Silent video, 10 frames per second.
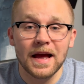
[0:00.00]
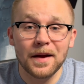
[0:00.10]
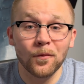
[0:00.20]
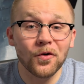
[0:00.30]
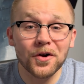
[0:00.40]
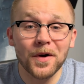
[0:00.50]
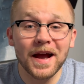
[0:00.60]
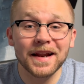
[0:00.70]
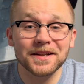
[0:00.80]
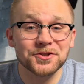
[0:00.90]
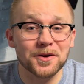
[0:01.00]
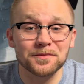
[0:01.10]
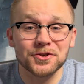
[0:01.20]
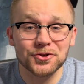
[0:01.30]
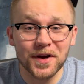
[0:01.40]
And we'll go ahead and jump
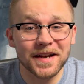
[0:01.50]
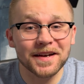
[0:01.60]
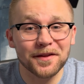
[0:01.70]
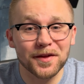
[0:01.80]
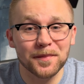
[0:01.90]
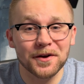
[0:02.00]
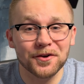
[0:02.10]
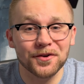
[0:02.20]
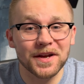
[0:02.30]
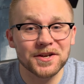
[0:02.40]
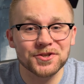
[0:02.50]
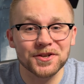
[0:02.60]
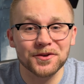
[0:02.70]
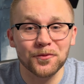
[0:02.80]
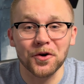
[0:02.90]
straight into thumbnail
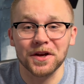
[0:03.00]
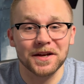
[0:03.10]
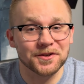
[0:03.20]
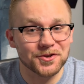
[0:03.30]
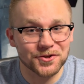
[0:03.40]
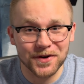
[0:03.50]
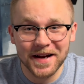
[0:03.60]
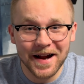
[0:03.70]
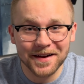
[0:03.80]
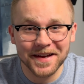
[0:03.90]
creation, working straight out of